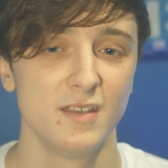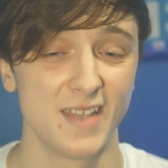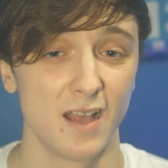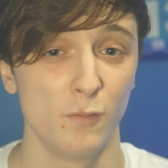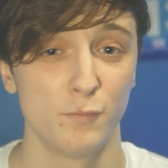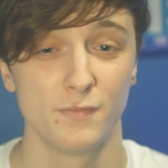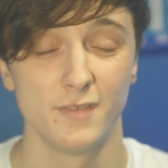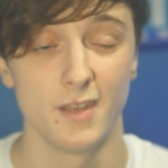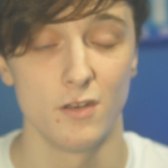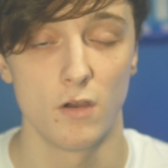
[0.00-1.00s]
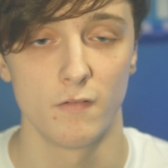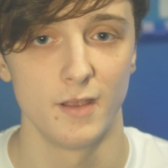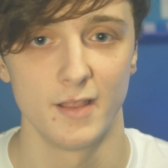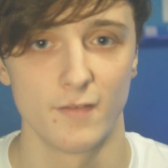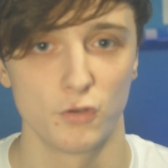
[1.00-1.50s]
Delph did not
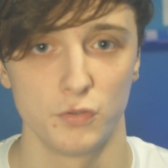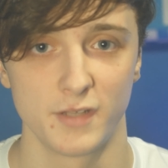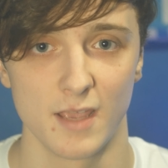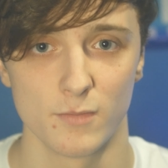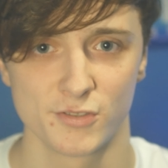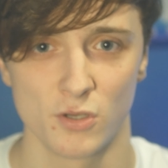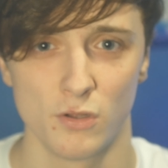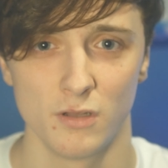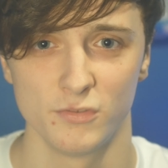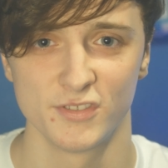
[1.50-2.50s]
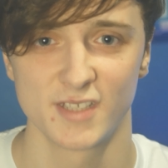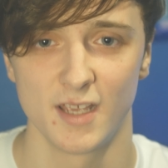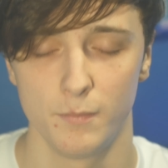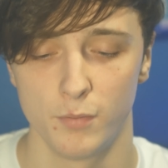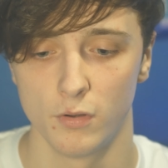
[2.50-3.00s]
really have a good game at all, I wouldn't
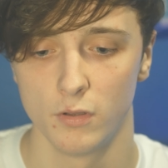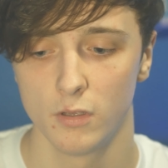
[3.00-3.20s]
say, but